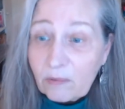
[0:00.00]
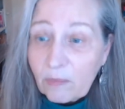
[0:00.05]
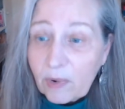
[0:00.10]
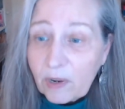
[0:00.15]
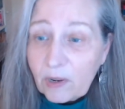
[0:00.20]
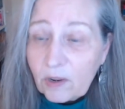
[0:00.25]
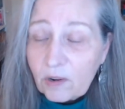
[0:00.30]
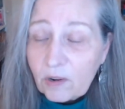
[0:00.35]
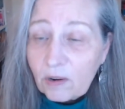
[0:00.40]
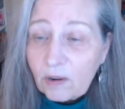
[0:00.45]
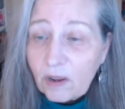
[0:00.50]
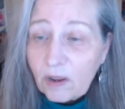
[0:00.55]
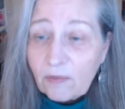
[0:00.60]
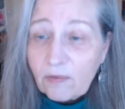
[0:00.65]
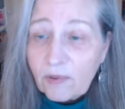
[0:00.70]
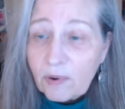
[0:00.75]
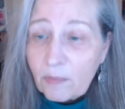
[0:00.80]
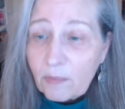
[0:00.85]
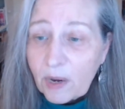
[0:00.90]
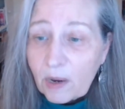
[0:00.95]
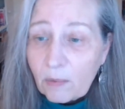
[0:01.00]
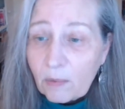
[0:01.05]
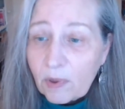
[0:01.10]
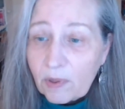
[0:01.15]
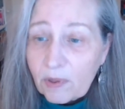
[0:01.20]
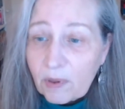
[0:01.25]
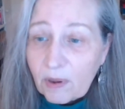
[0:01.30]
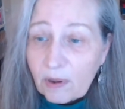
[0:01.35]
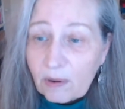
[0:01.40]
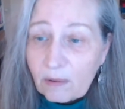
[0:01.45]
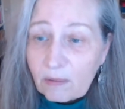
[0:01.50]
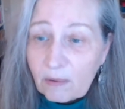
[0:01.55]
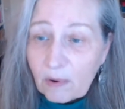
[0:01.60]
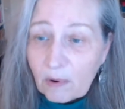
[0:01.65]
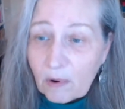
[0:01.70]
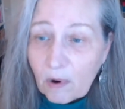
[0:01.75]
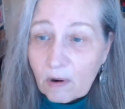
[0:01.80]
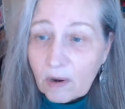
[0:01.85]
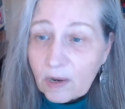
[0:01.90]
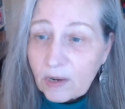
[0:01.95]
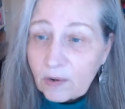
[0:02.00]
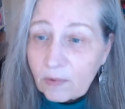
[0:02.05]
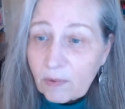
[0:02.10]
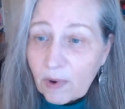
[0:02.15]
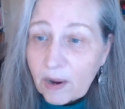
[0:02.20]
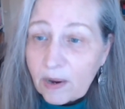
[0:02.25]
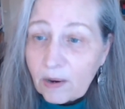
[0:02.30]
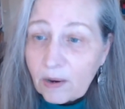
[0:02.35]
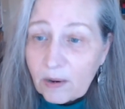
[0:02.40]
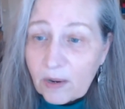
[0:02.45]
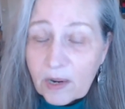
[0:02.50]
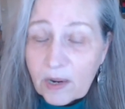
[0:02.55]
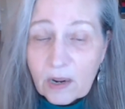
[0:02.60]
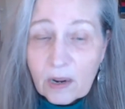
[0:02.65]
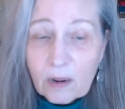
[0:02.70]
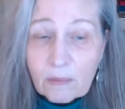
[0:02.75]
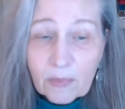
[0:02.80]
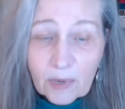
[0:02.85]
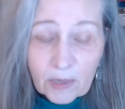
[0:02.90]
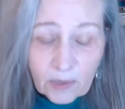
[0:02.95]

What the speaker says: we'd sure love to meet with a artist writer team.